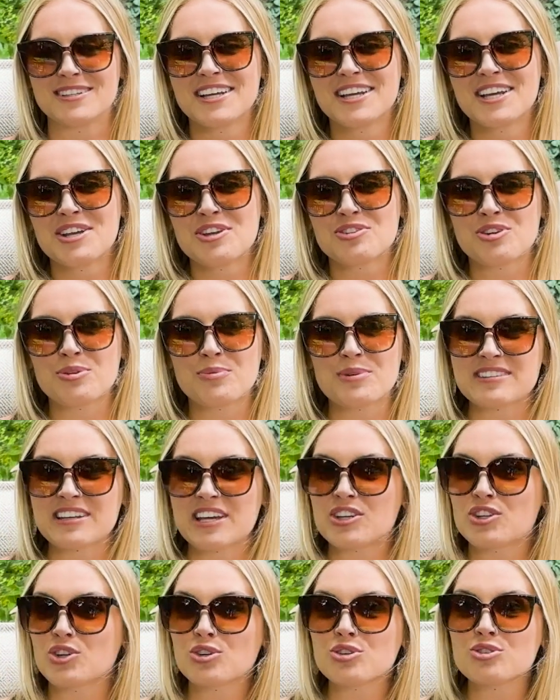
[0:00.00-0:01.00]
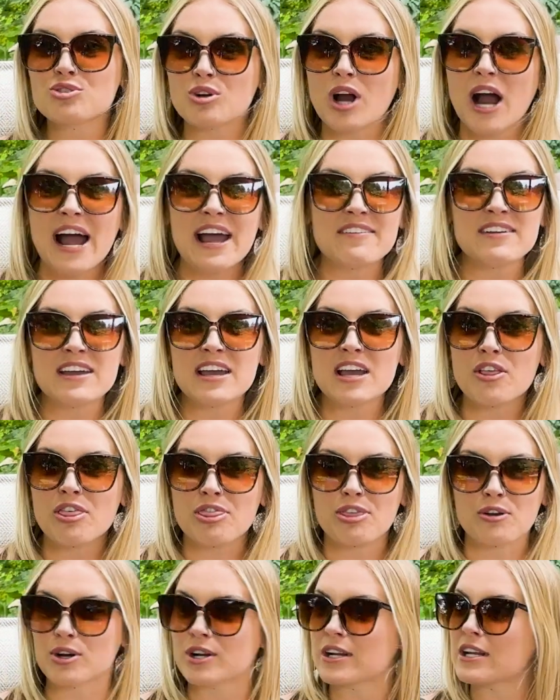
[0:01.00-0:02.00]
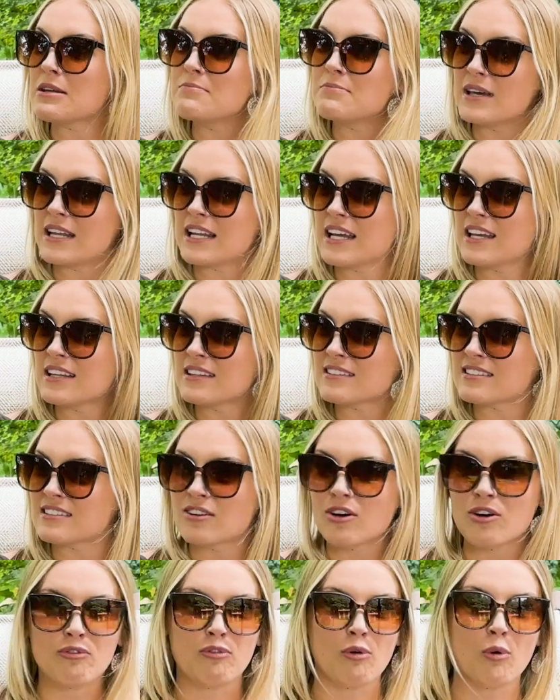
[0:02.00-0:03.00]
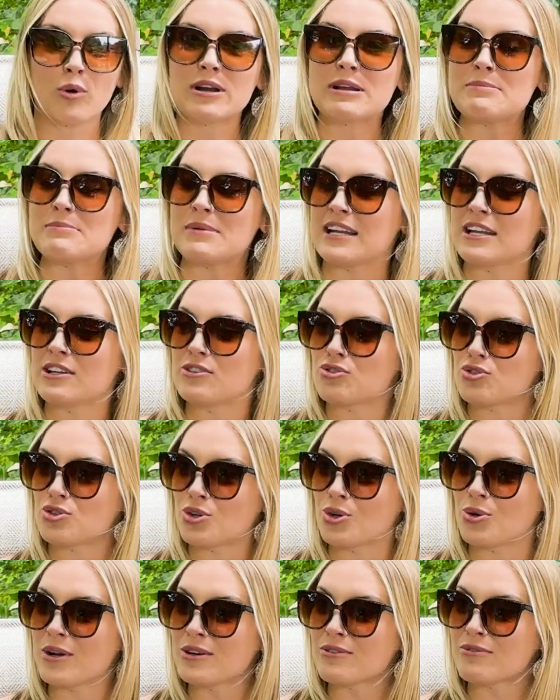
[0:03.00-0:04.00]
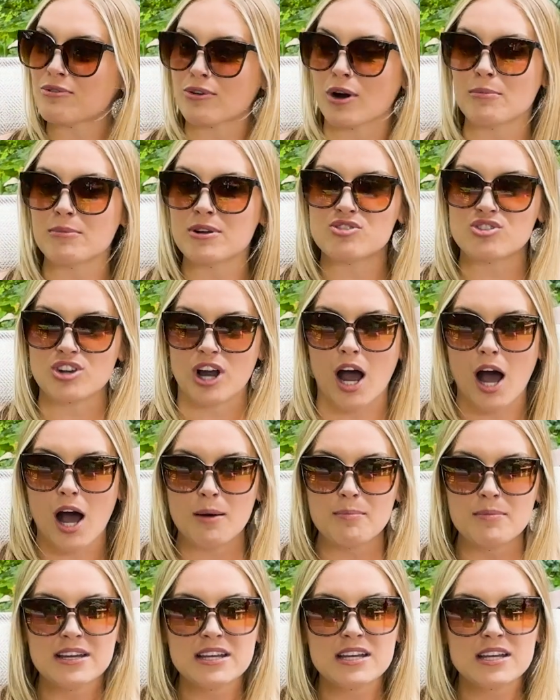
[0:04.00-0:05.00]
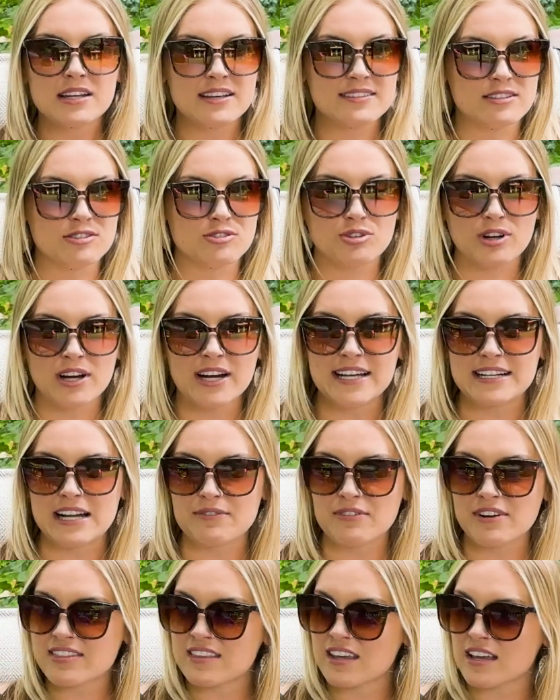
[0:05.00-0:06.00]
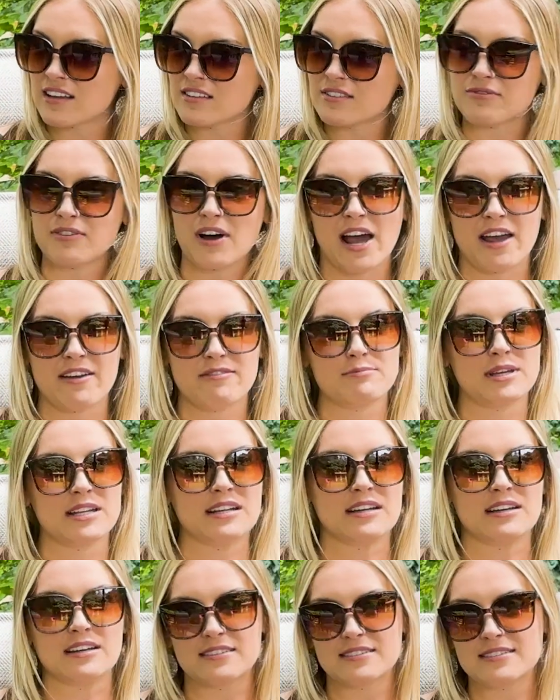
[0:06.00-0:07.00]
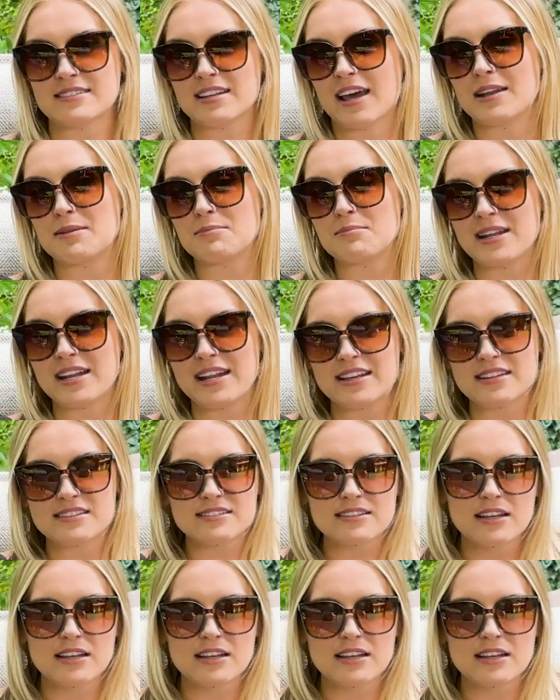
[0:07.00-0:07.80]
she was like, you're driving 30 minutes 40 minutes to and from a job, because in Scranton everything's 5 minutes, 10 minutes.